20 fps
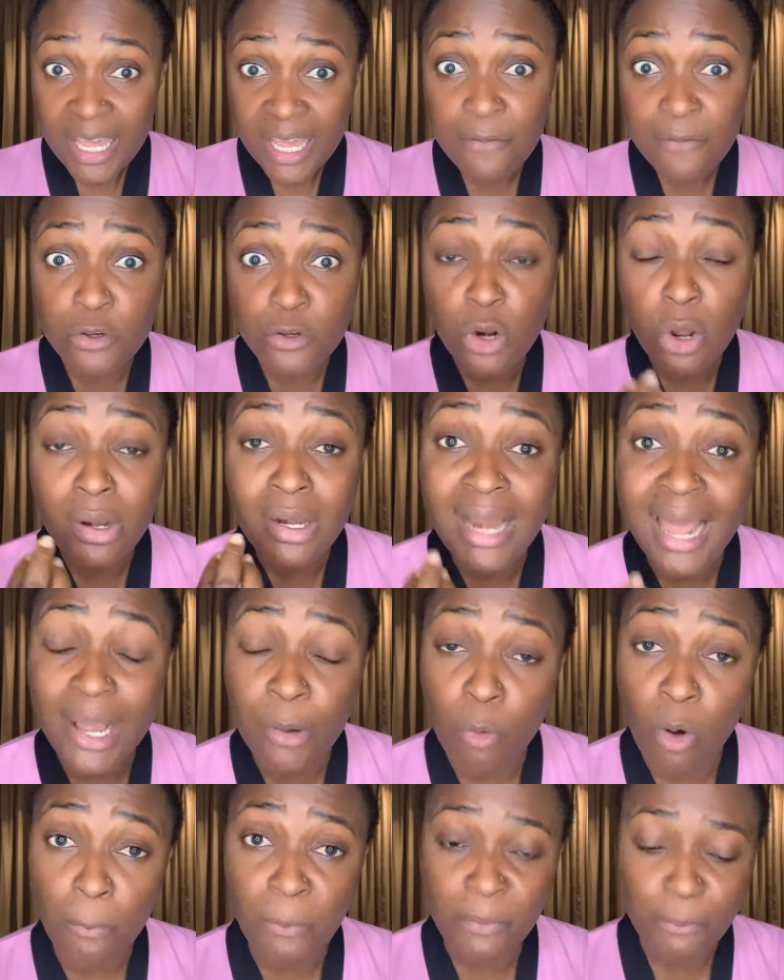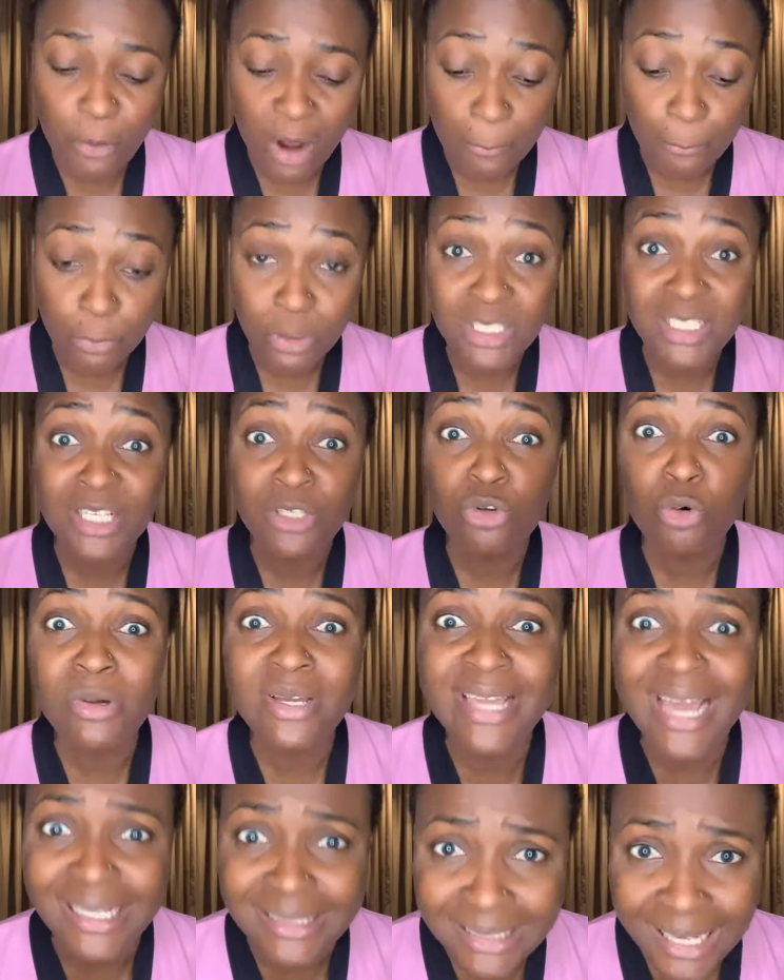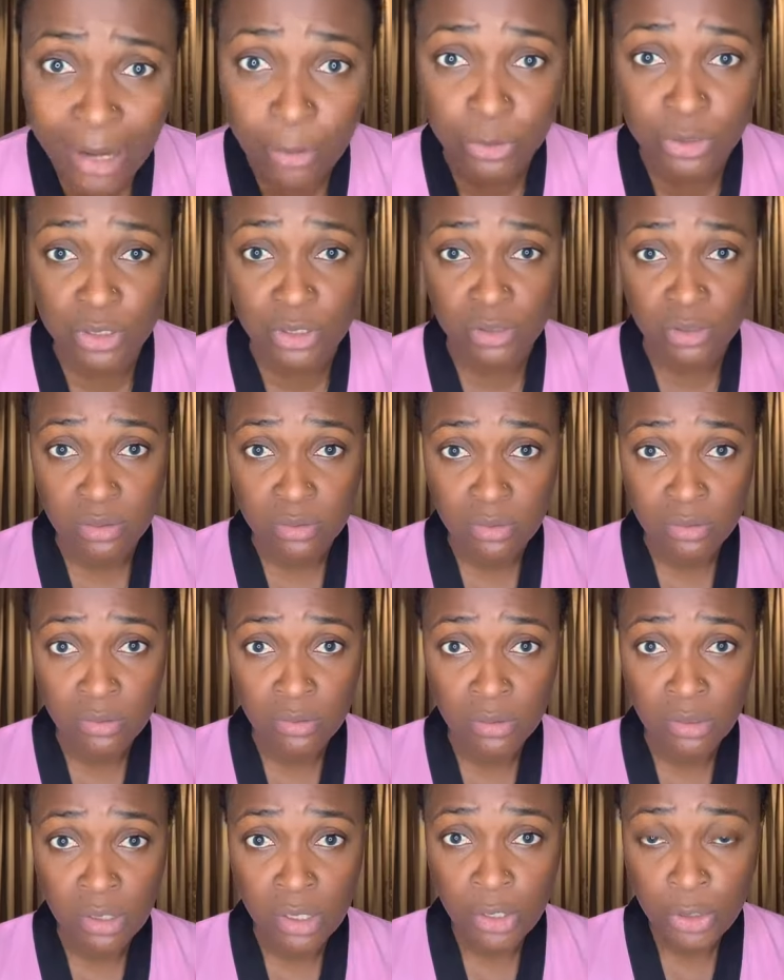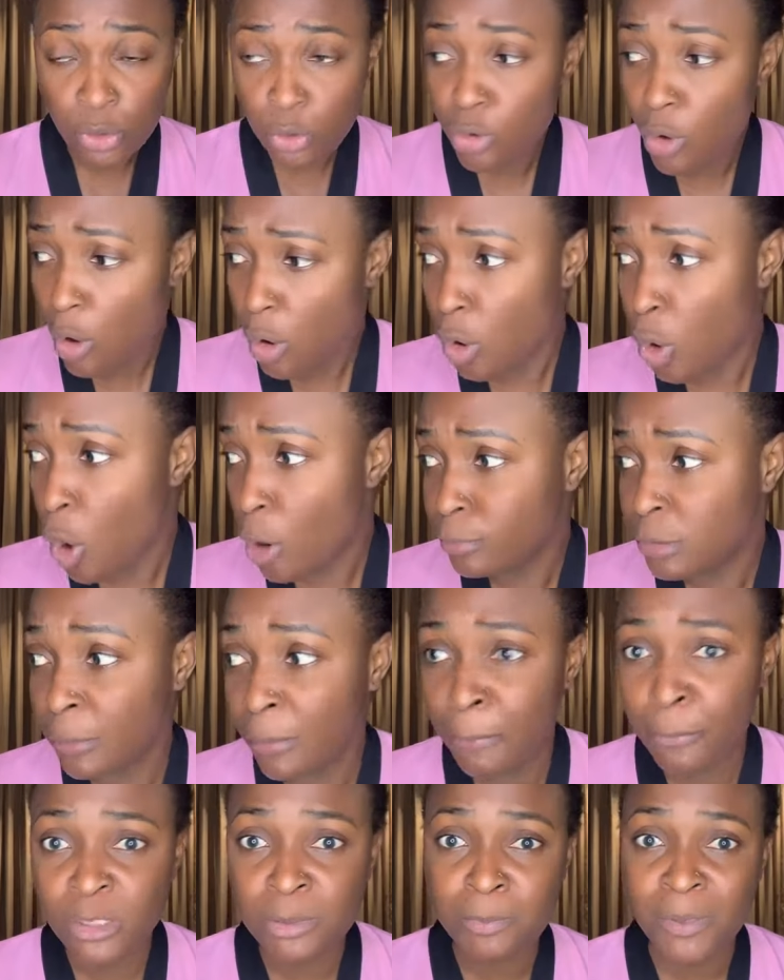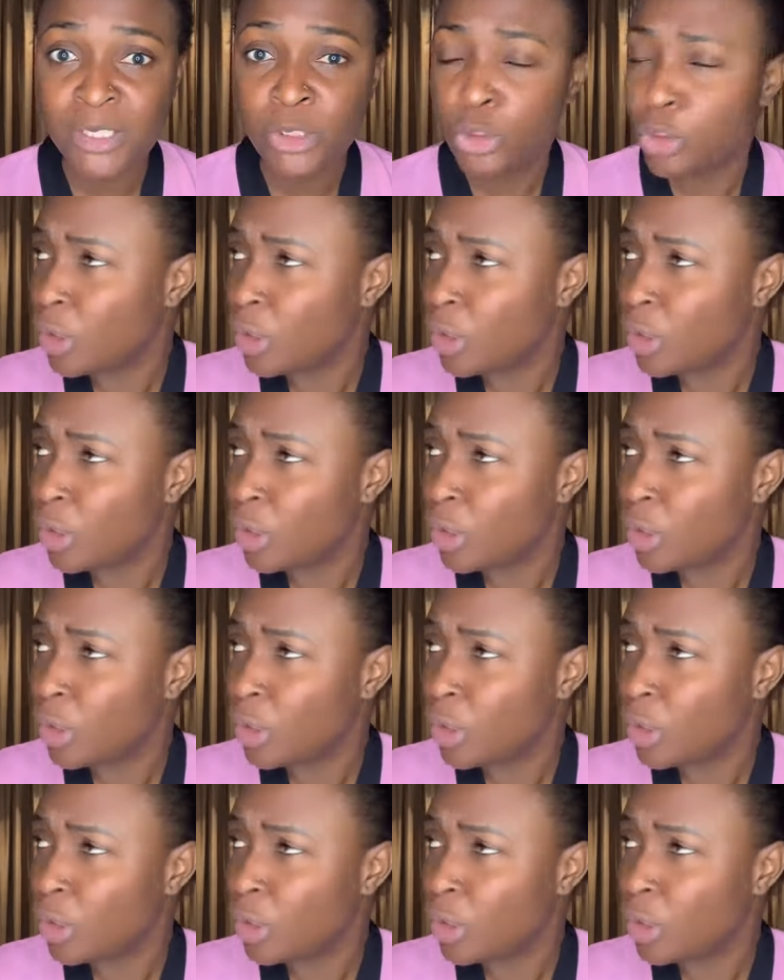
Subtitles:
If you don't like what people are posting, you get out. You don't come to people's page.